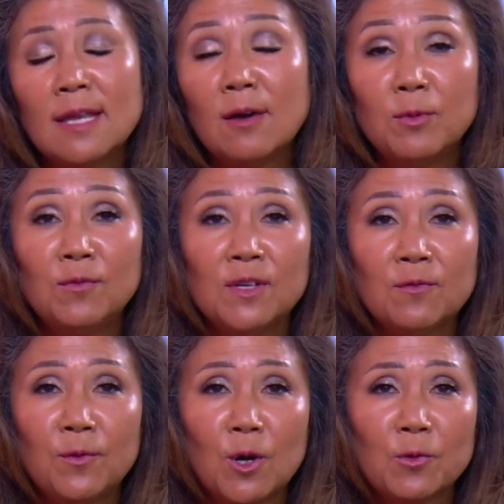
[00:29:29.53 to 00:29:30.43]
Now moving
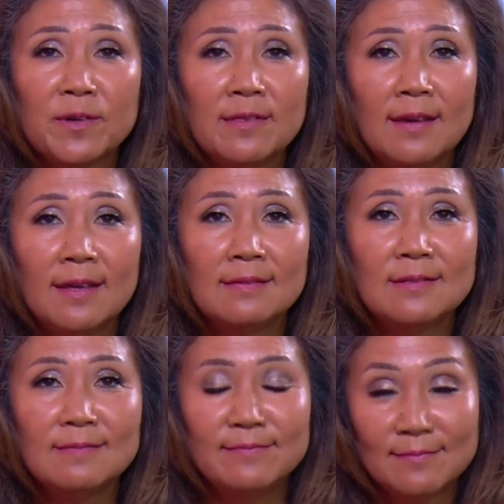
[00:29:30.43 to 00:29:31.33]
forward,
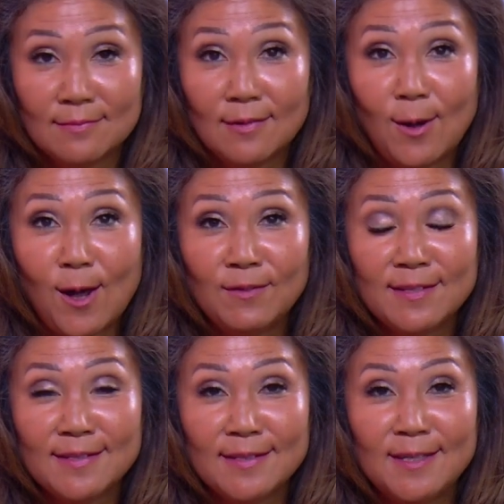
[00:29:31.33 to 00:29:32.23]
then
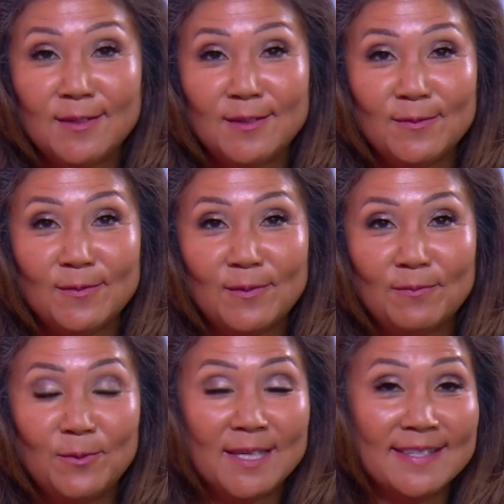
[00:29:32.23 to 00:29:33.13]
obviously
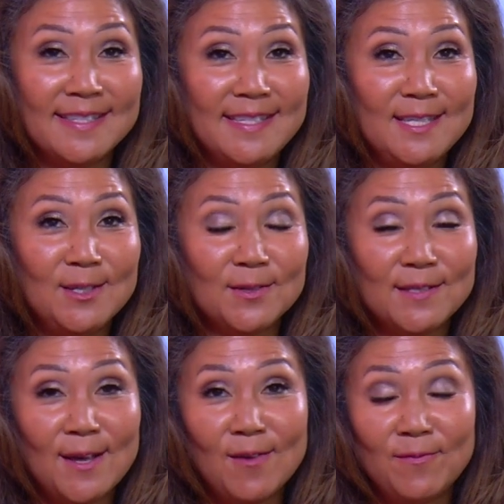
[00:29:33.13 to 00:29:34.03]
we can see
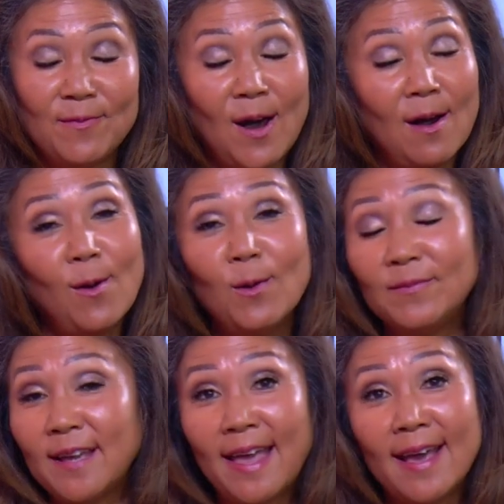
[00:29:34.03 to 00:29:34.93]
yourself
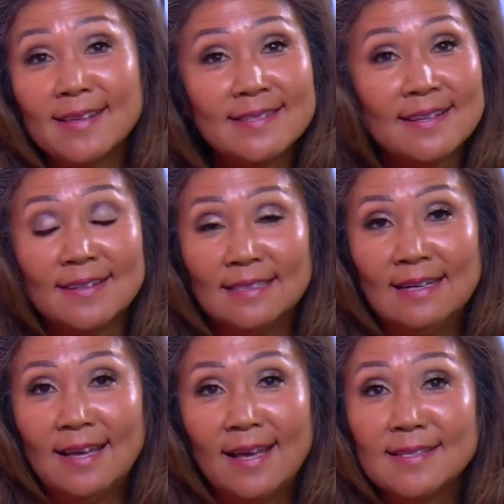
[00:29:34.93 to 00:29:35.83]
as
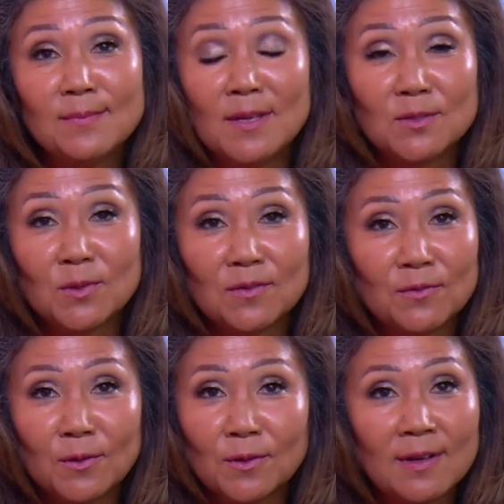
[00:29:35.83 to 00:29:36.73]
a mentor
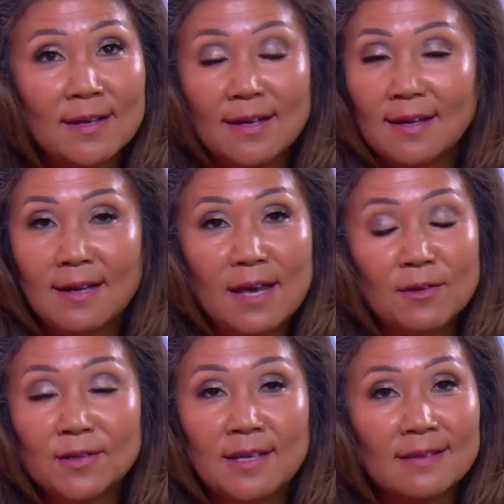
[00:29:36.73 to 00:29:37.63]
for
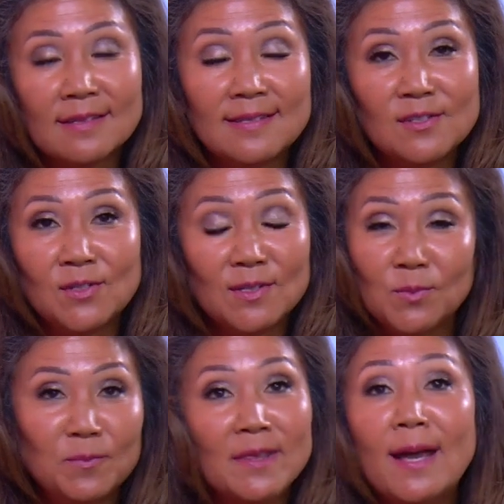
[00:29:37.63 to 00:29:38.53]
other young Indigenous
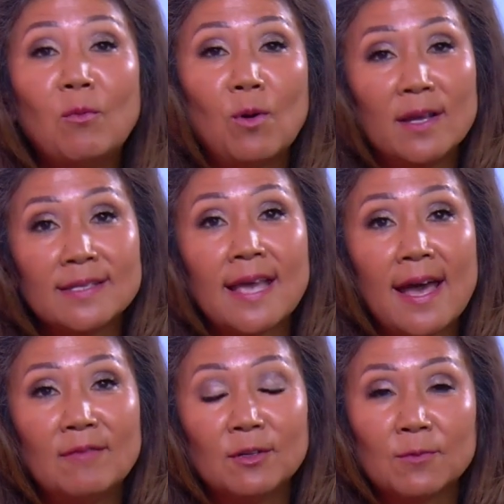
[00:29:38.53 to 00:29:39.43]
women that want to
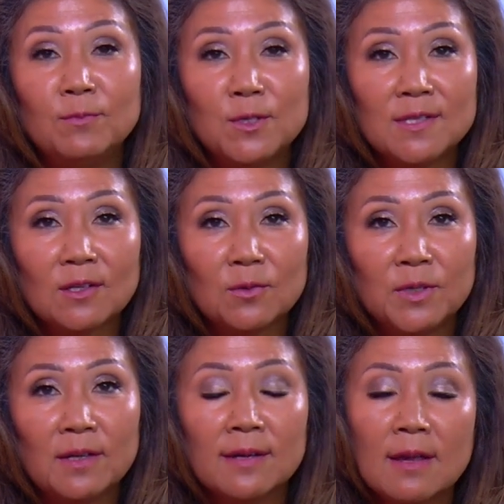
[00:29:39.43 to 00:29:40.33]
have a music
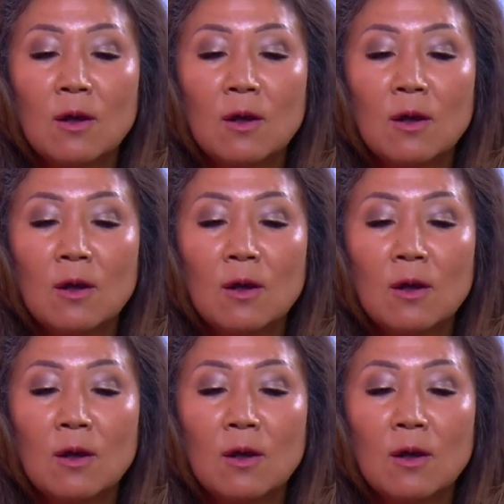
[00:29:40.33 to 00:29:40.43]
career.